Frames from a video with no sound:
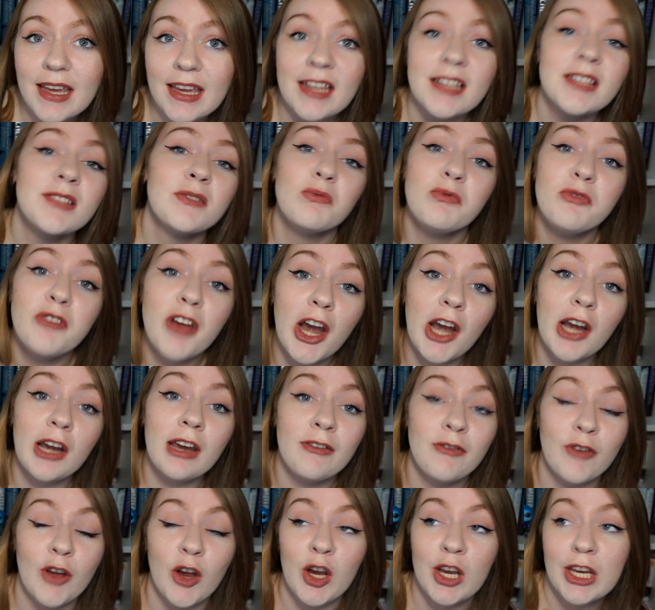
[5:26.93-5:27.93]
It's very,
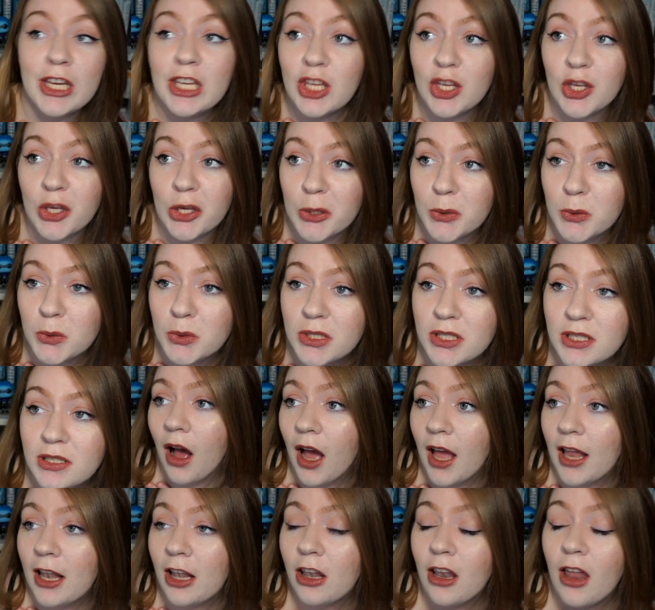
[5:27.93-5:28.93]
very cute.
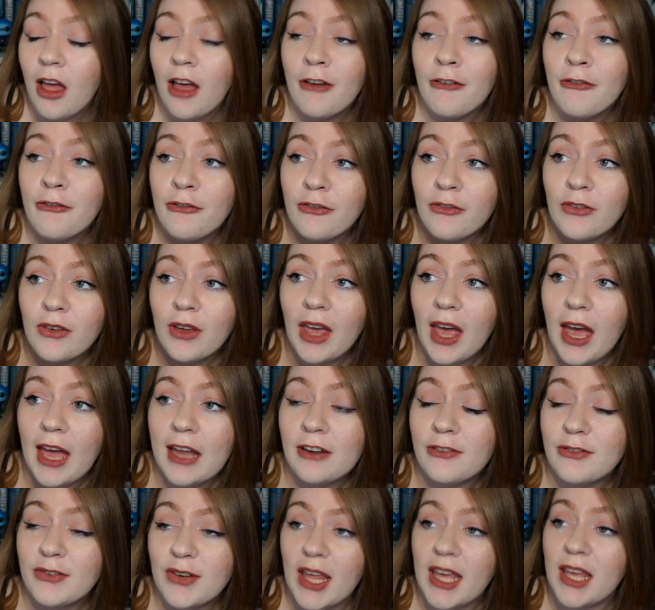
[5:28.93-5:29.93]
I love kind
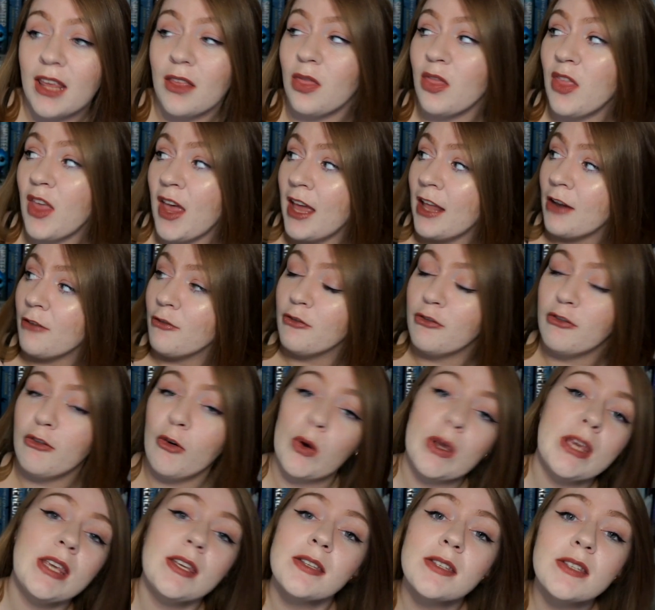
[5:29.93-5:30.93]
of like that
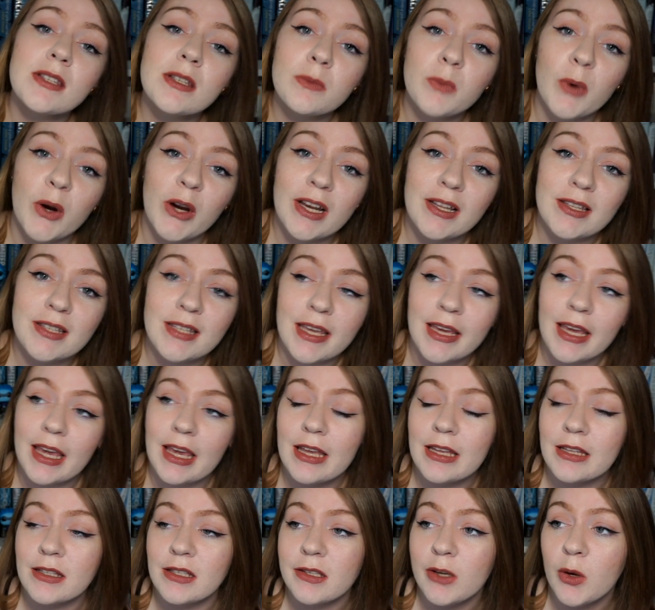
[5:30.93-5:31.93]
voice where it's like,
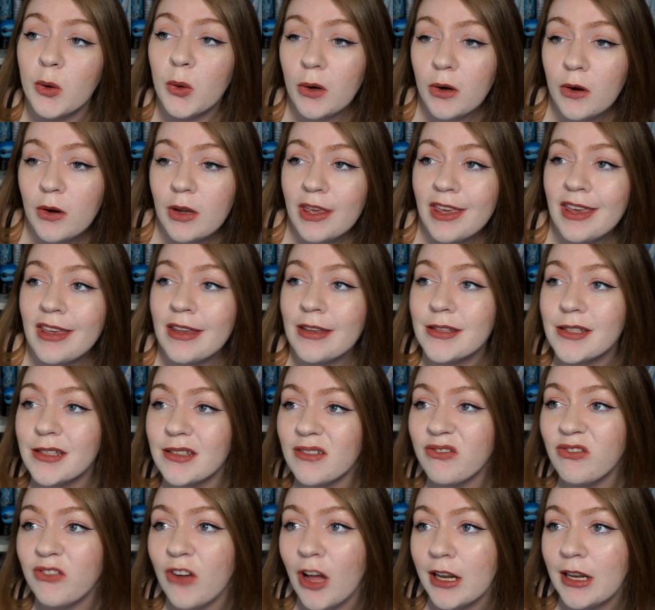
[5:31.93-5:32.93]
it's quirky, it's
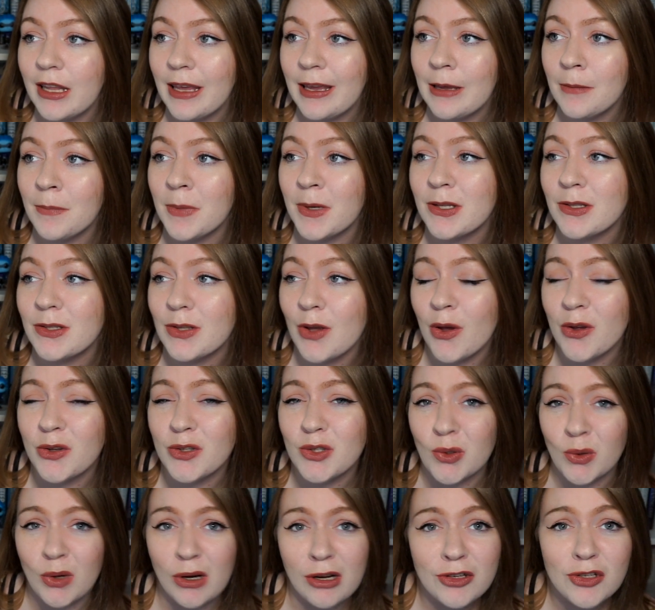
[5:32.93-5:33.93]
funny, but it's
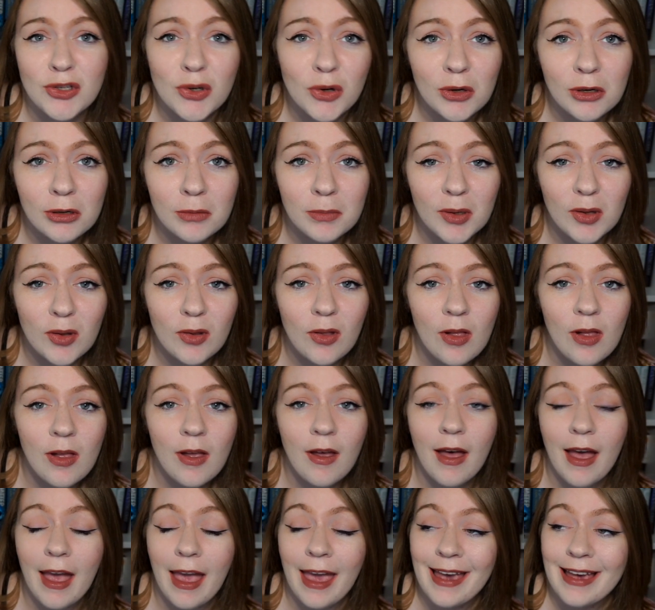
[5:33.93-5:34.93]
also
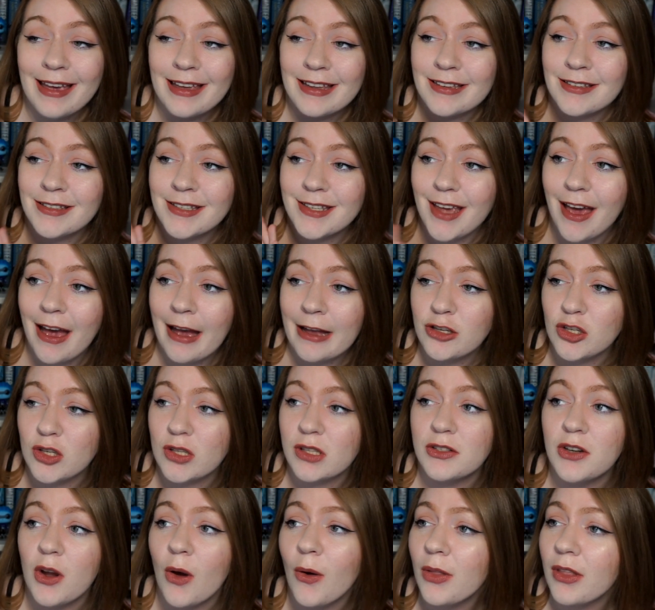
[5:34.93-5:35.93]
adorable, and I just
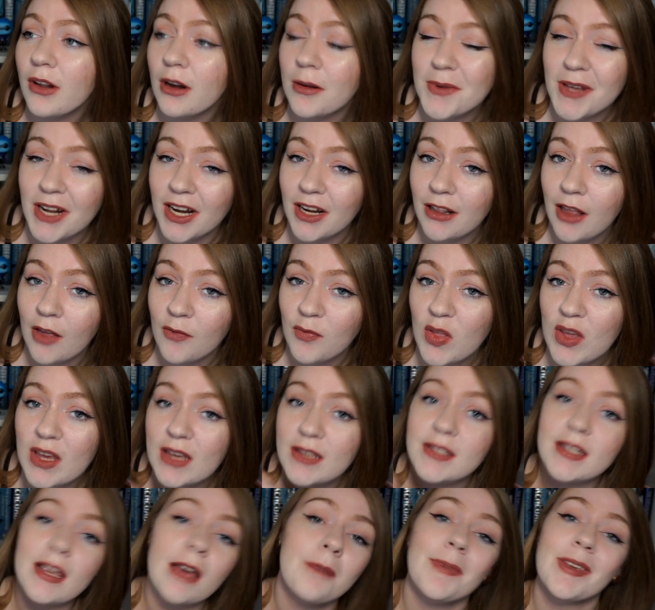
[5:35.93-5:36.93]
know that I'm gonna love
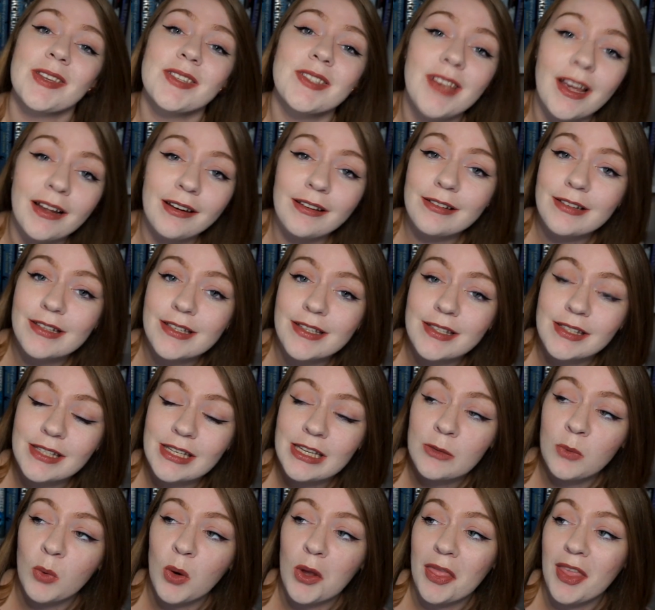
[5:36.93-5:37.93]
this. I'm excited to
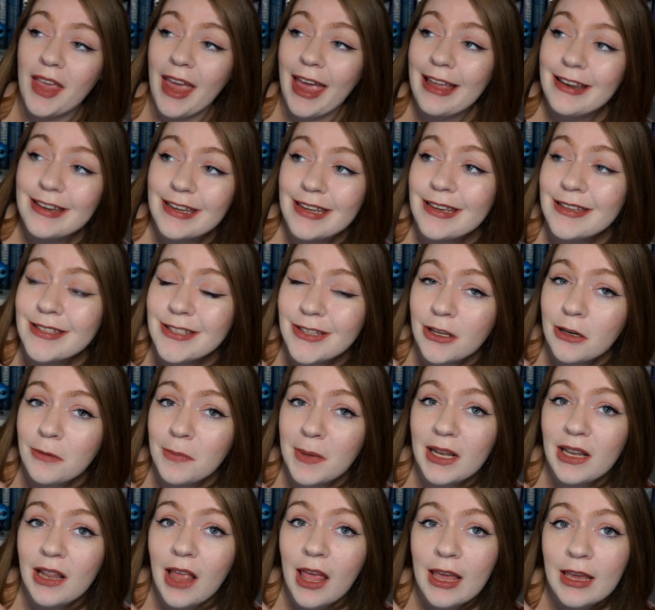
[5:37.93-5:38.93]
see what the ending is gonna
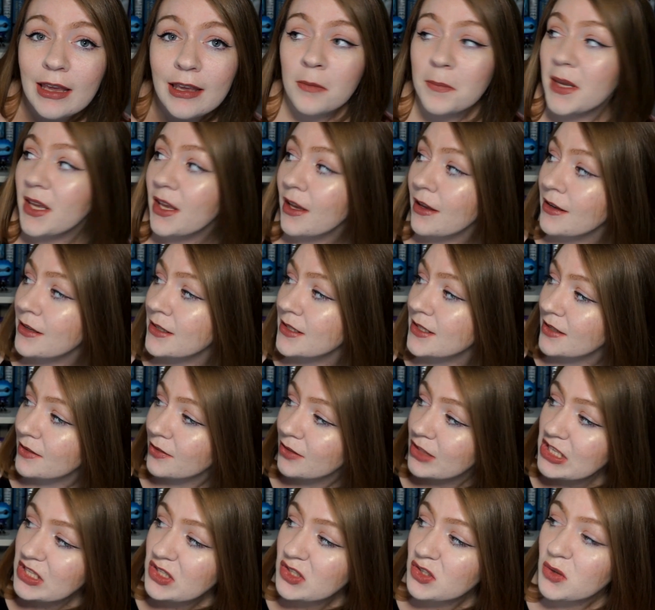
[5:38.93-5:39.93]
be like because
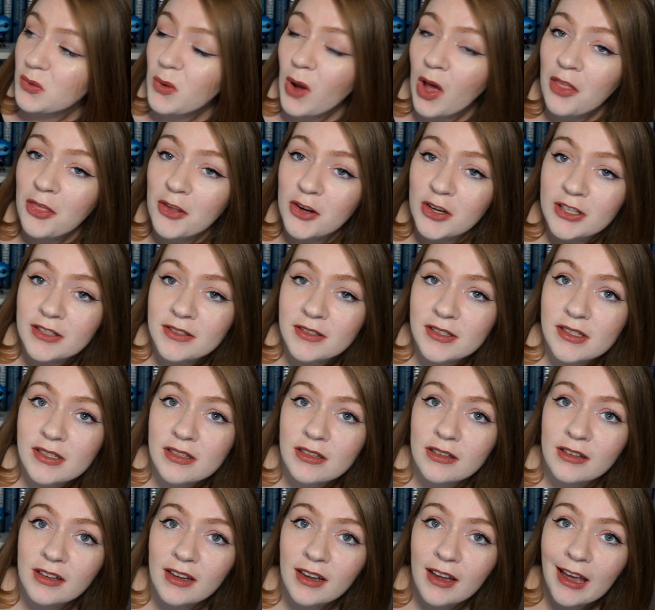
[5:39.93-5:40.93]
these two authors
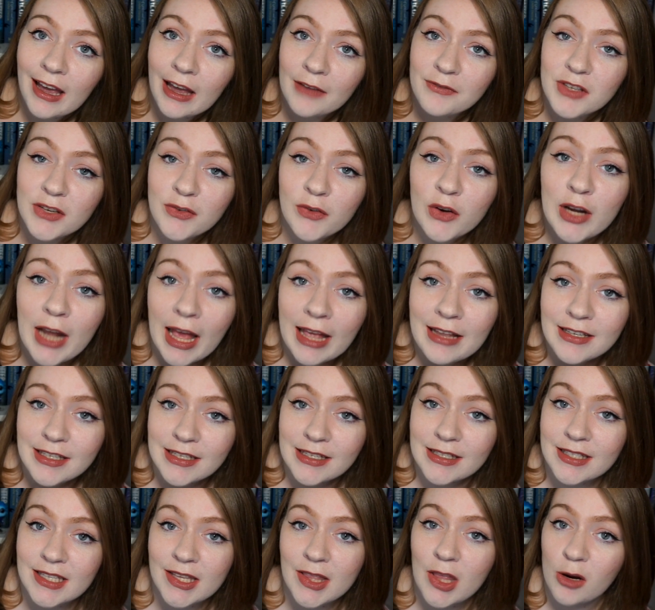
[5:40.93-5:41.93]
have different
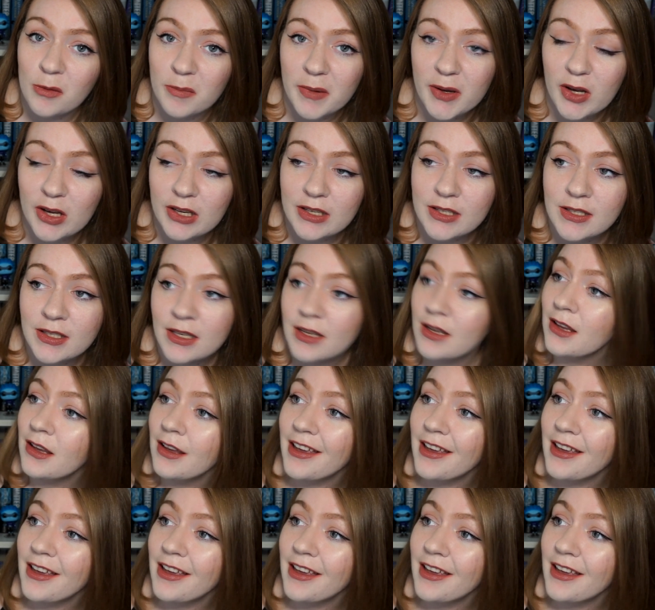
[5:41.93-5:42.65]
endings in their books.